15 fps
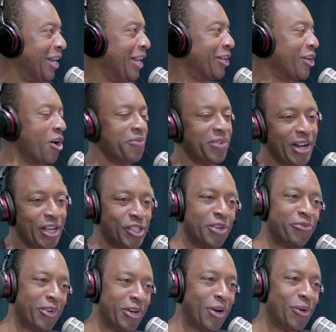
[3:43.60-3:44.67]
A little confidential
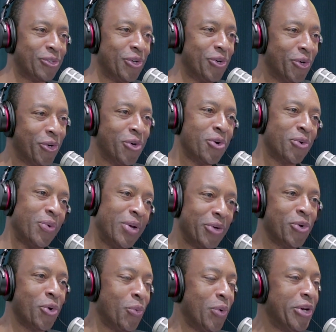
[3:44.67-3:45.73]
for now. So
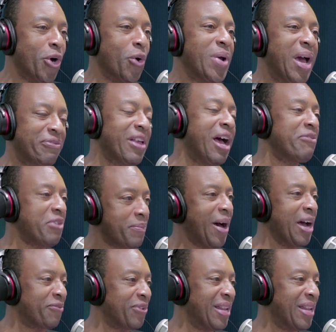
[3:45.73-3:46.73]
we know we have to have your back